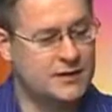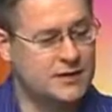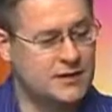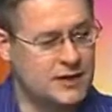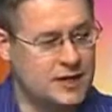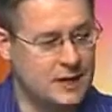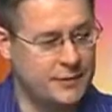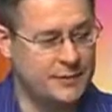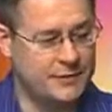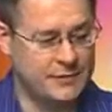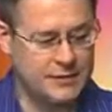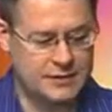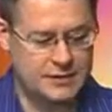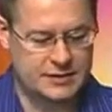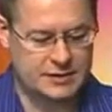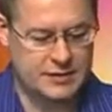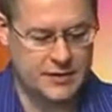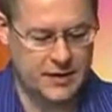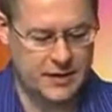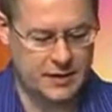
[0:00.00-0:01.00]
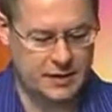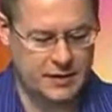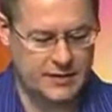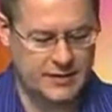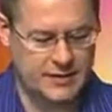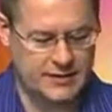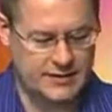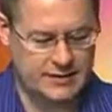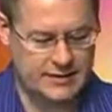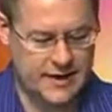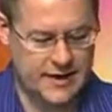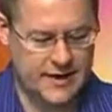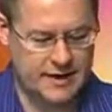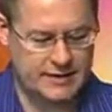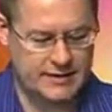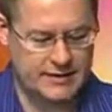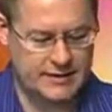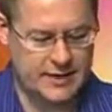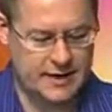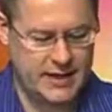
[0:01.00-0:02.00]
Yeah, just a couple verses later, he
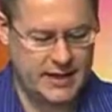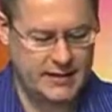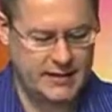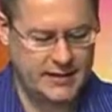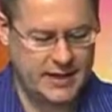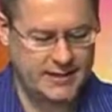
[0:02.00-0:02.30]
says uh,